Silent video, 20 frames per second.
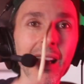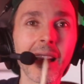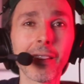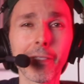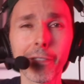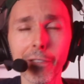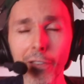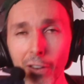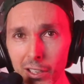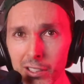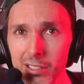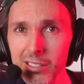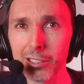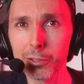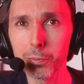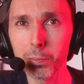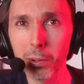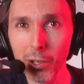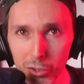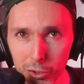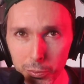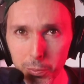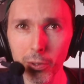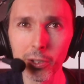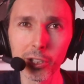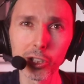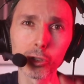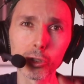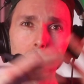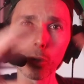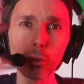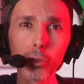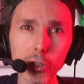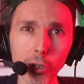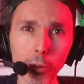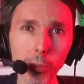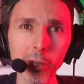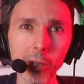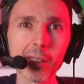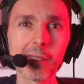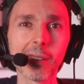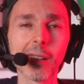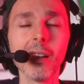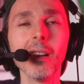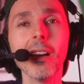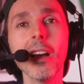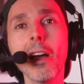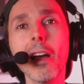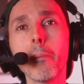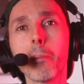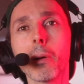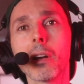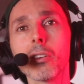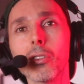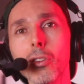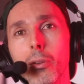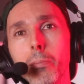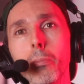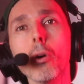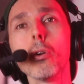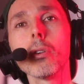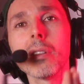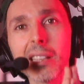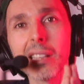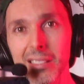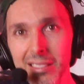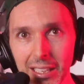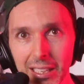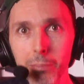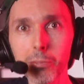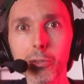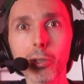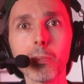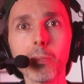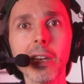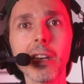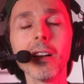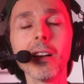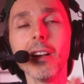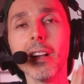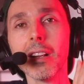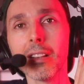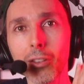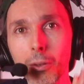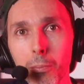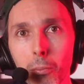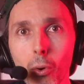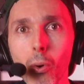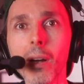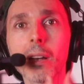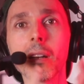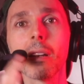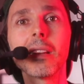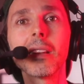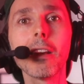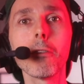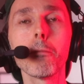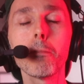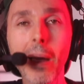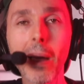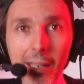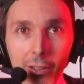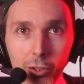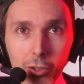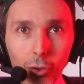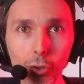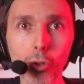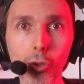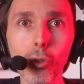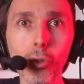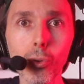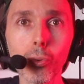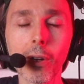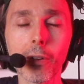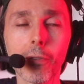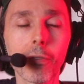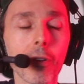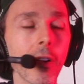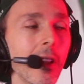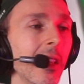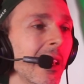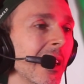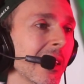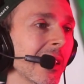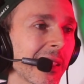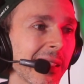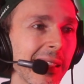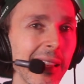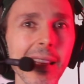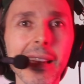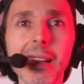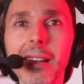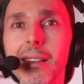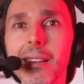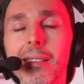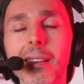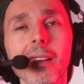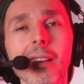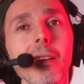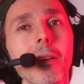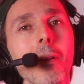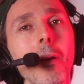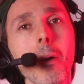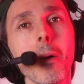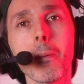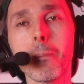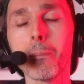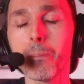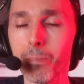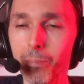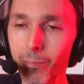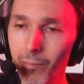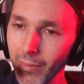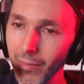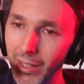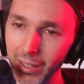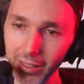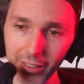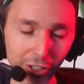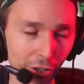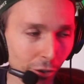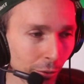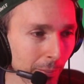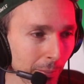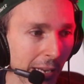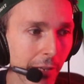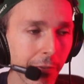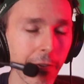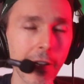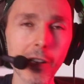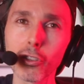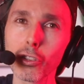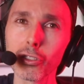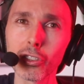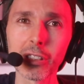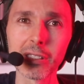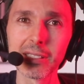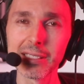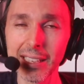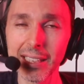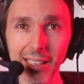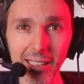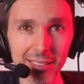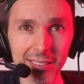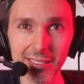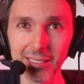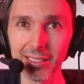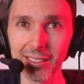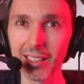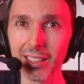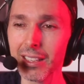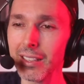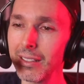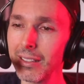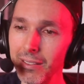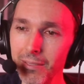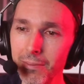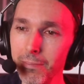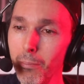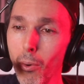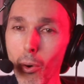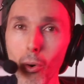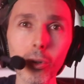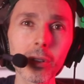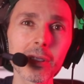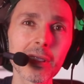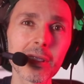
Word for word: as fast as possible and grow the community. Because the more things come to me, the more I can give back to you with keys and, you know, manufacturers can send us more